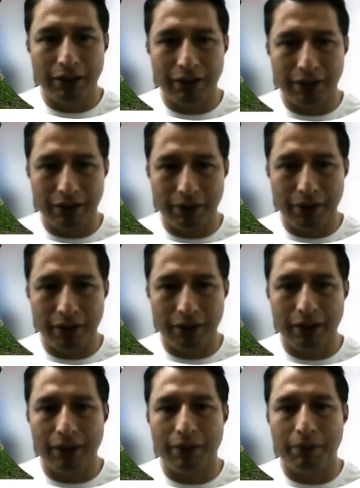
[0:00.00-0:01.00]
variable
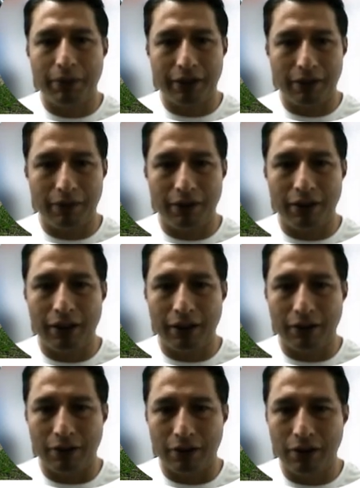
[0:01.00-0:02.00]
angle,
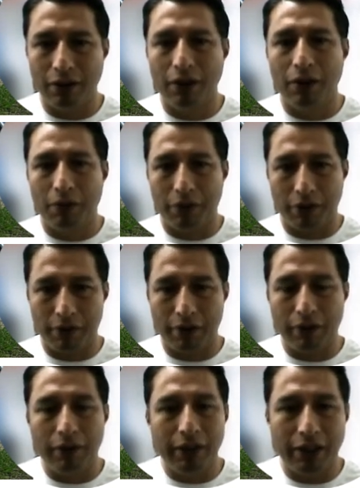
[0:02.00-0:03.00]
probably around the
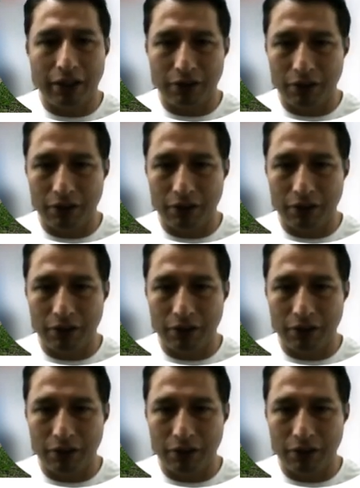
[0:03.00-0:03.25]
midway.